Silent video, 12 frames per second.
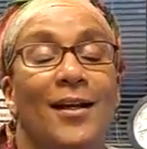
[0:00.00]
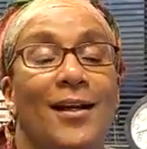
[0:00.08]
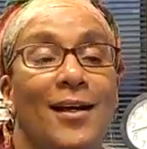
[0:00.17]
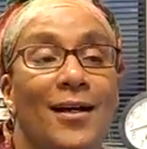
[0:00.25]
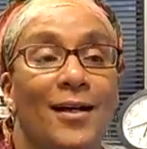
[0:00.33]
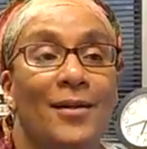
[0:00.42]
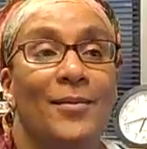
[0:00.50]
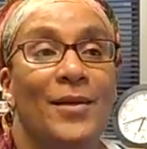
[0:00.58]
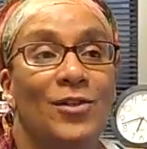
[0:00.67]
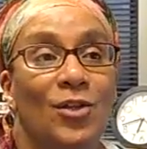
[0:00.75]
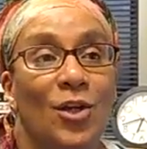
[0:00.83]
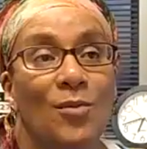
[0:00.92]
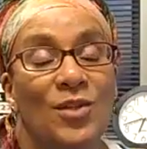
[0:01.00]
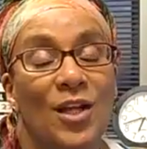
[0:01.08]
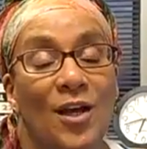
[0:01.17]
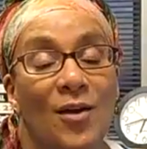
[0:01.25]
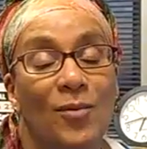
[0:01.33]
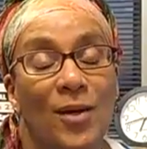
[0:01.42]
In terms
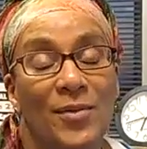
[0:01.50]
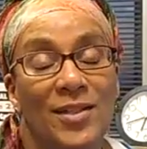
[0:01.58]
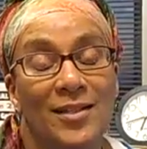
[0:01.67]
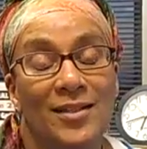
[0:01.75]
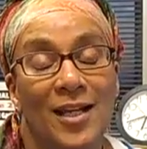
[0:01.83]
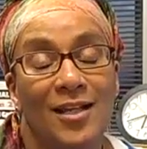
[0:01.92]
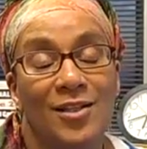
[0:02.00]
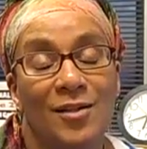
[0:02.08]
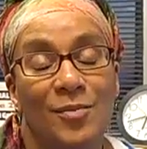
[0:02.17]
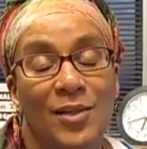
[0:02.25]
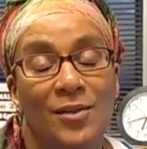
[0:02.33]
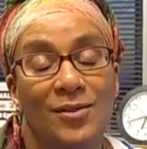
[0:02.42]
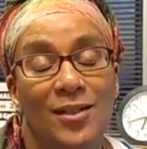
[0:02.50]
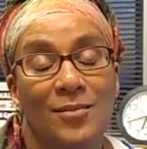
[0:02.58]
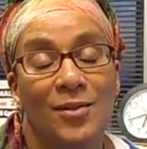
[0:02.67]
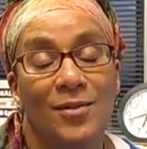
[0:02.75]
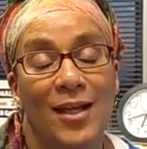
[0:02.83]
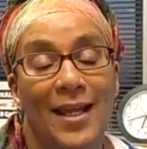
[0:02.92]
of representation of
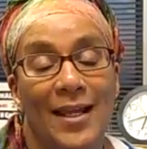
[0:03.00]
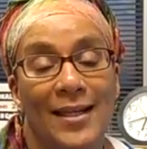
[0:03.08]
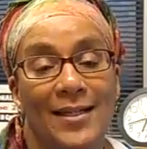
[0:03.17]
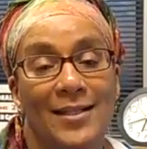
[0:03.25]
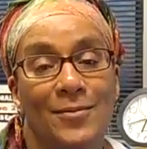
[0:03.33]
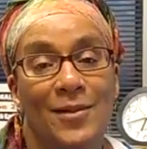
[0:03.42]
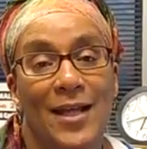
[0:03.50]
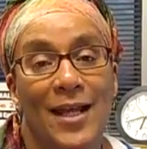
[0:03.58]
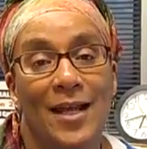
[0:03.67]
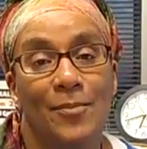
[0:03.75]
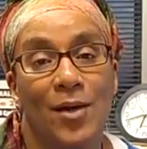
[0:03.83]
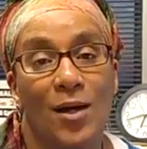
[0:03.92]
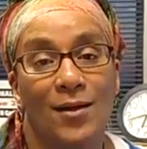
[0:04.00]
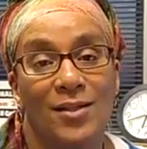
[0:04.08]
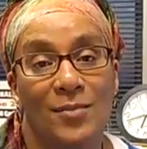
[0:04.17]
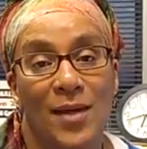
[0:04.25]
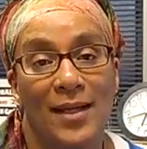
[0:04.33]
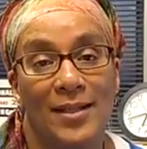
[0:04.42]
PLWAs, we had
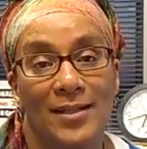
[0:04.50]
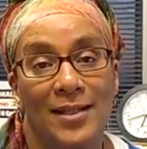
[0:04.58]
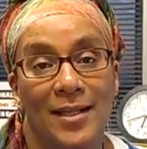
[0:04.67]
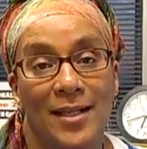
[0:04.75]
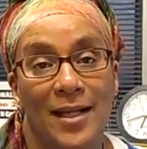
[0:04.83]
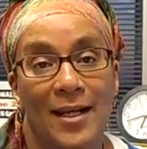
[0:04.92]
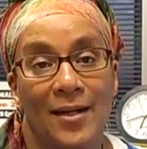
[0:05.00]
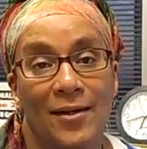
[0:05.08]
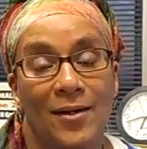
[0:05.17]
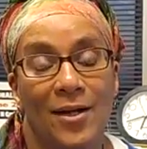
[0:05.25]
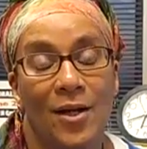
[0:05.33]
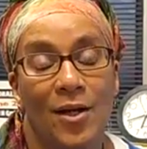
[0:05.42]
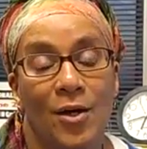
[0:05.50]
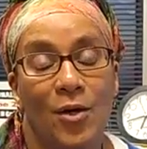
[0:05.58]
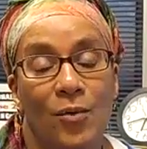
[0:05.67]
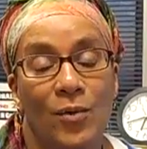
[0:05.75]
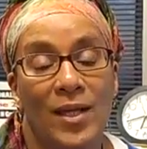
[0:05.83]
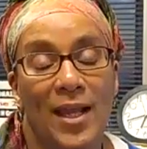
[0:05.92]
Pause Magazine there.
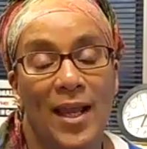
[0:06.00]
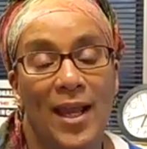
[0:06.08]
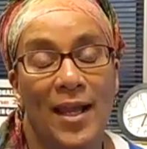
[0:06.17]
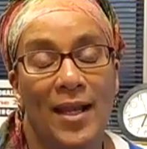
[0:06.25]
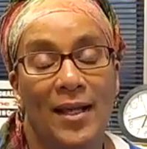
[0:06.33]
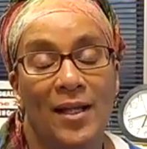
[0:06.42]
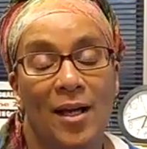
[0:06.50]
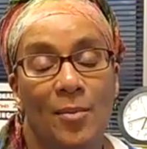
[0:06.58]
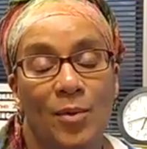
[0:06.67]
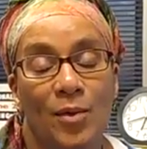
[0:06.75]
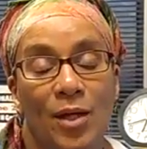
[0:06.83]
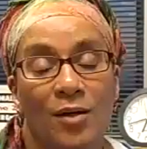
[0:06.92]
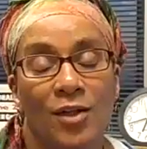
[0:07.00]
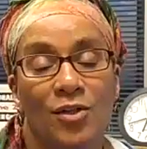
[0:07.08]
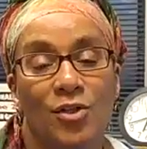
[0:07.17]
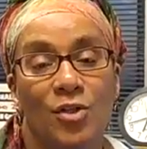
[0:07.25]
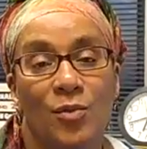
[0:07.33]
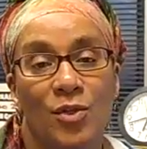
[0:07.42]
We had a couple of
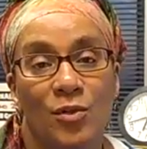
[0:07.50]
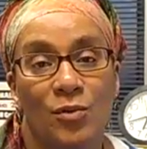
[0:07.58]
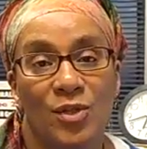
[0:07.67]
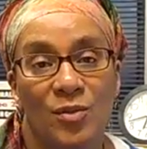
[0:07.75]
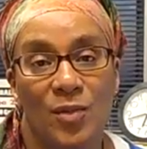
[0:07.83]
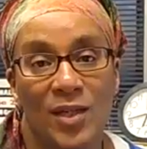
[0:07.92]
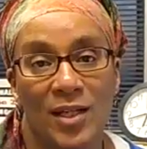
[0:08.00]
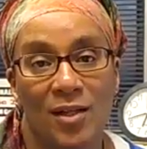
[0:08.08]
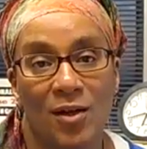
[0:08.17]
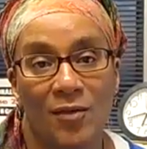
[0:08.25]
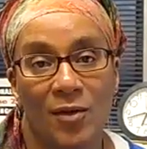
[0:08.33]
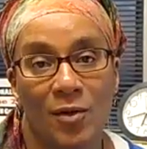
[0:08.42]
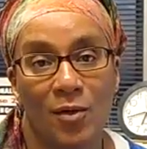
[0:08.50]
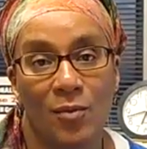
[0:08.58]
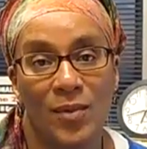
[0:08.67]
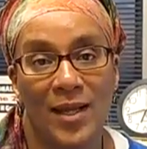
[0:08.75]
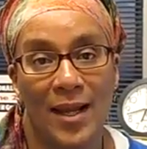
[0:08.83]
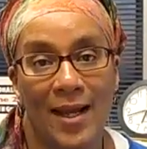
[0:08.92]
consumers who were speaking on their own
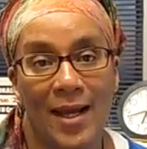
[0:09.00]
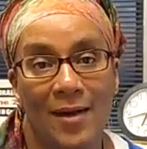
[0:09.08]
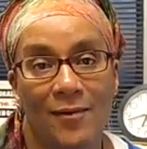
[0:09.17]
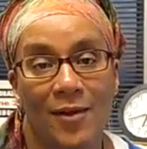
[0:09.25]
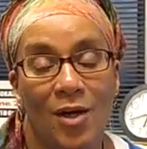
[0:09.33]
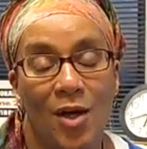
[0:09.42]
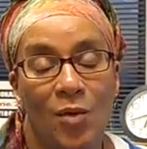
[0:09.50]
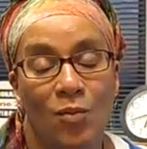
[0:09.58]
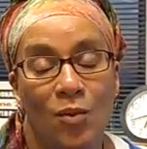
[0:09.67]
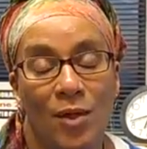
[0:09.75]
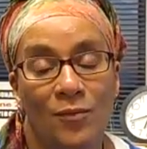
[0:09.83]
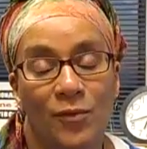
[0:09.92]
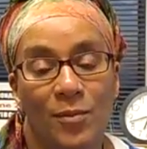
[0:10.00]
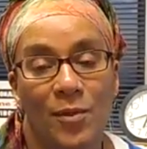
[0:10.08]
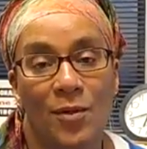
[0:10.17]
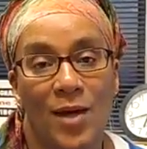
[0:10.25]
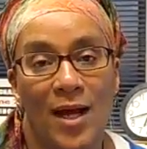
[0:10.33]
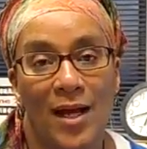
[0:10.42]
behalf, one from
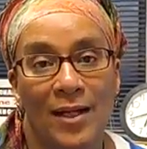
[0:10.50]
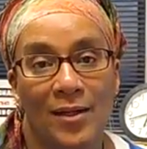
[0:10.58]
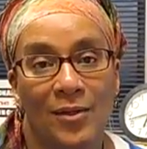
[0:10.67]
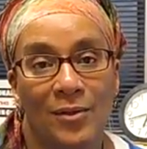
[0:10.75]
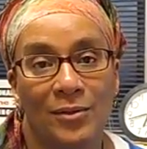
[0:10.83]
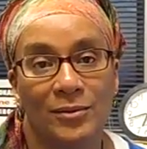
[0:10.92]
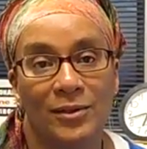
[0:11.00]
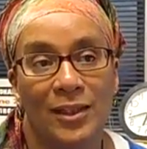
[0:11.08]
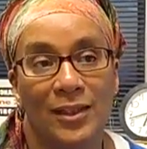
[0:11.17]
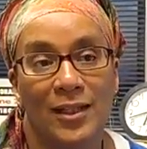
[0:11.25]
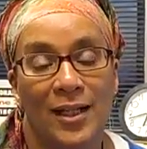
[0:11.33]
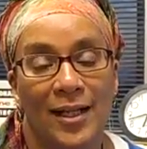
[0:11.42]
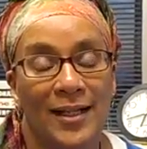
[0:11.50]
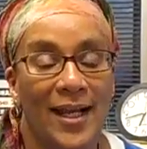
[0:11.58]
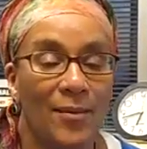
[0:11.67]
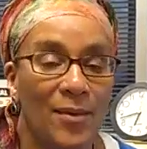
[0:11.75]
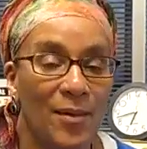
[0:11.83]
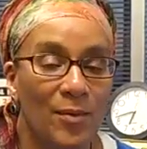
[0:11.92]
Ohio. I
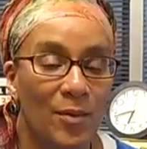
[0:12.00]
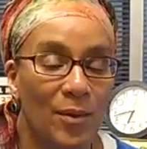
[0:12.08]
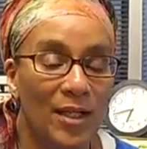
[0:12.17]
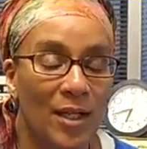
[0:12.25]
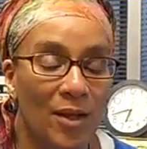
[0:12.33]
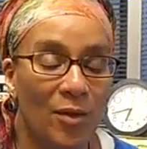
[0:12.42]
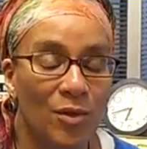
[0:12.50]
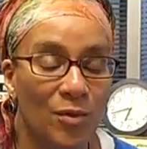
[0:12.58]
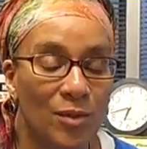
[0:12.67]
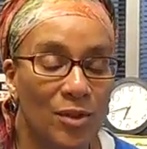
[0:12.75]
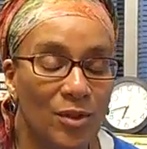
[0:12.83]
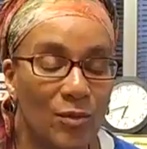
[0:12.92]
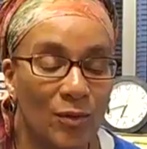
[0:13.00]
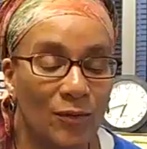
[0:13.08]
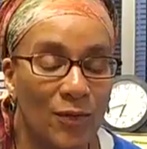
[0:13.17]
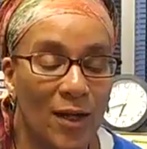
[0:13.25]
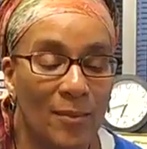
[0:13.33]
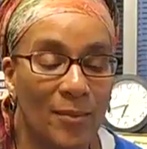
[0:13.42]
can't remember where the other ones were
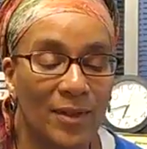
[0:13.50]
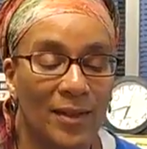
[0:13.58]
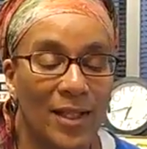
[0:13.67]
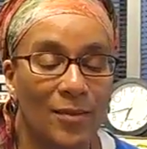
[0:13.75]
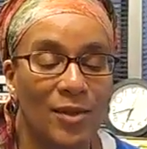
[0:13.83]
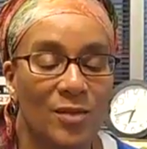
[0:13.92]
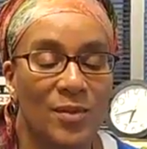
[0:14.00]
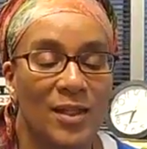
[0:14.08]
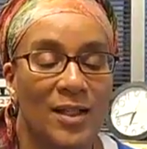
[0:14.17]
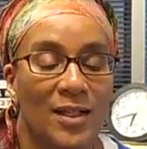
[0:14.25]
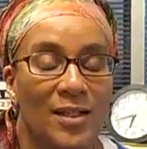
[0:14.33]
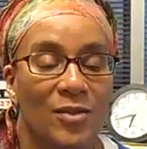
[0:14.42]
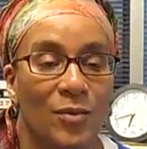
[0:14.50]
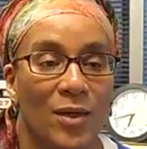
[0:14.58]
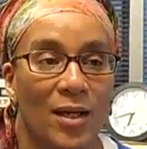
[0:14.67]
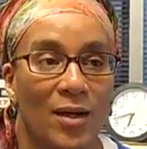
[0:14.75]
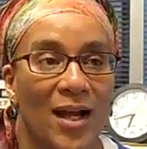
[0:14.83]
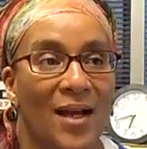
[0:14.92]
from, but they were speaking as
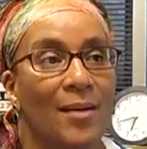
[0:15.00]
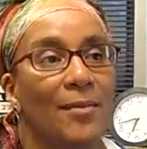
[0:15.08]
well.